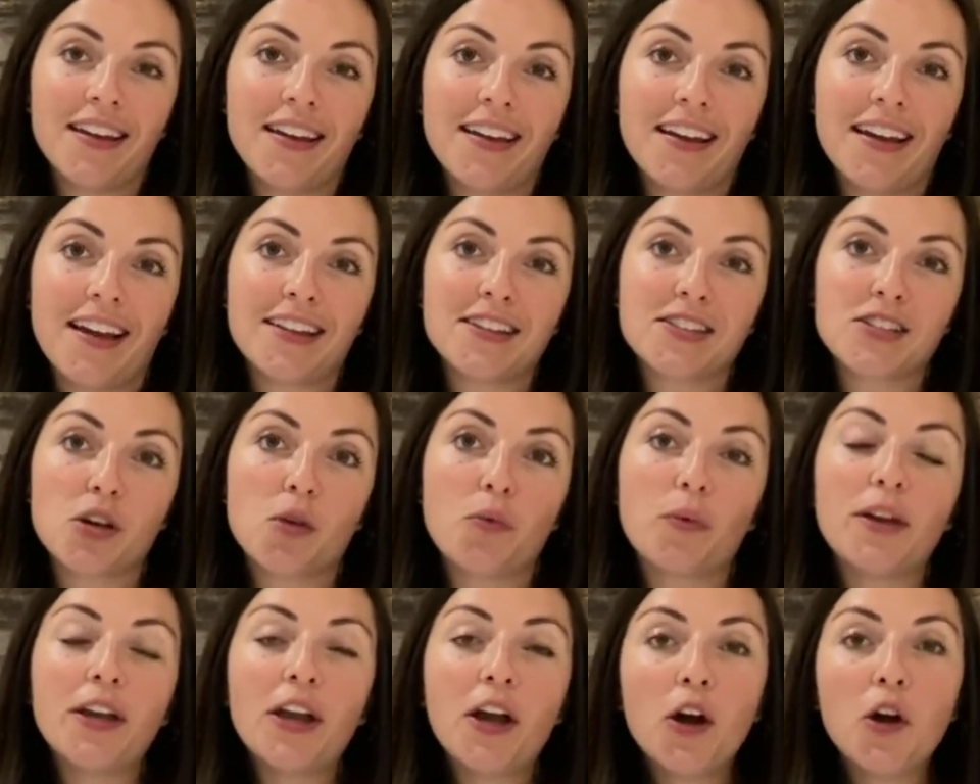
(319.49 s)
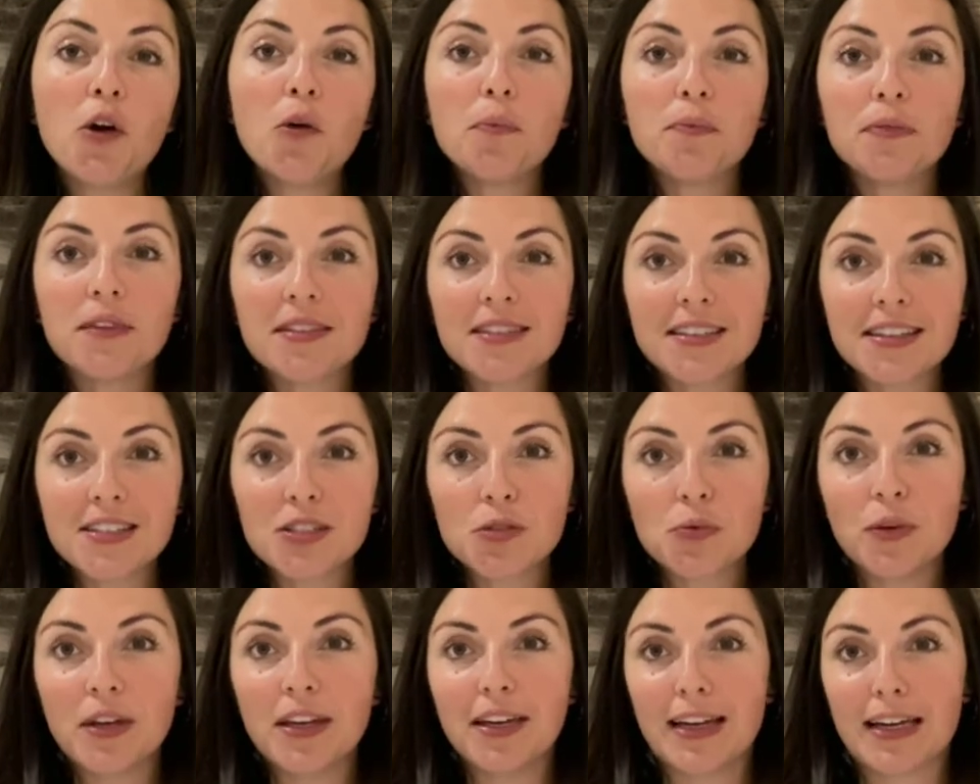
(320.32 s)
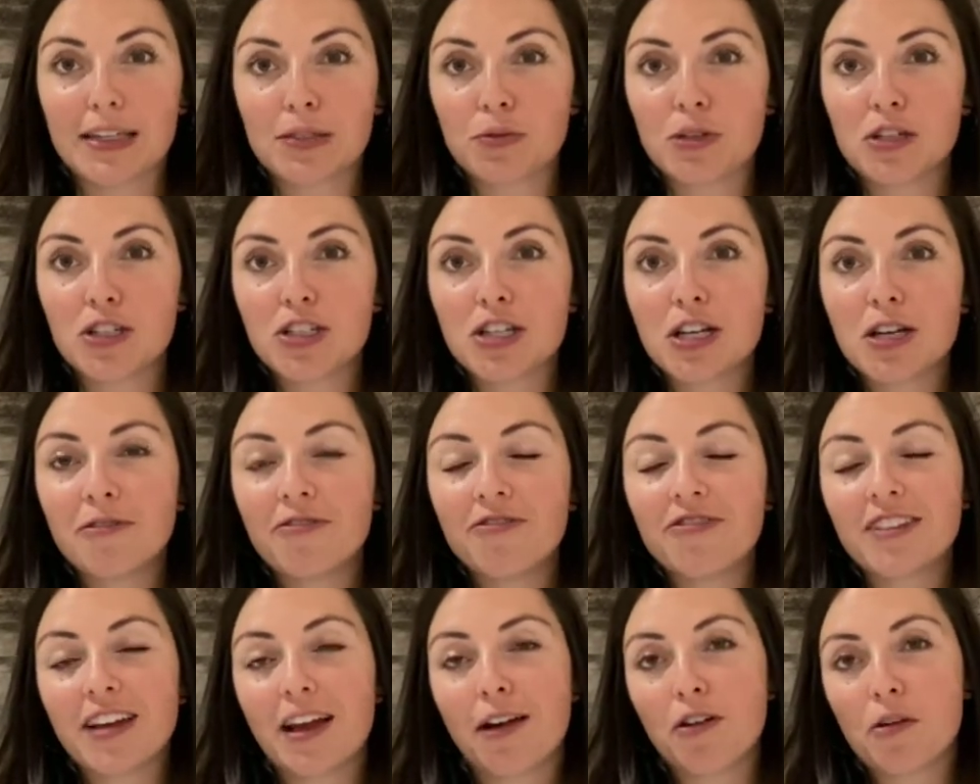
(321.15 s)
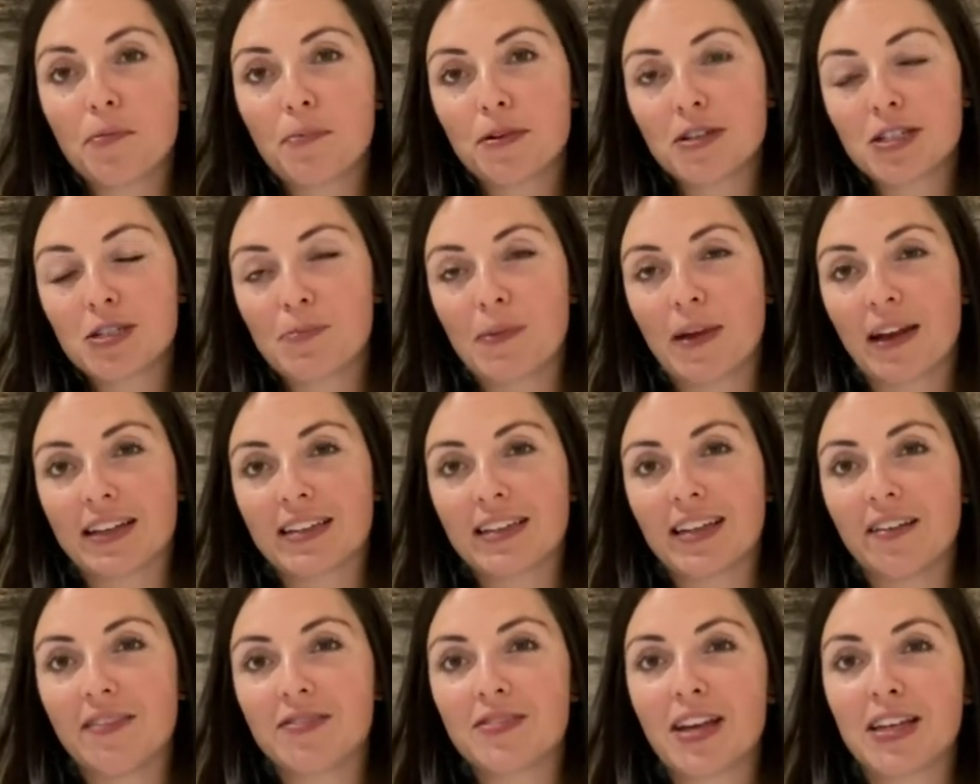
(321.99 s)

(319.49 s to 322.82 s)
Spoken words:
And so we hope that this week, as we shift our perspectives,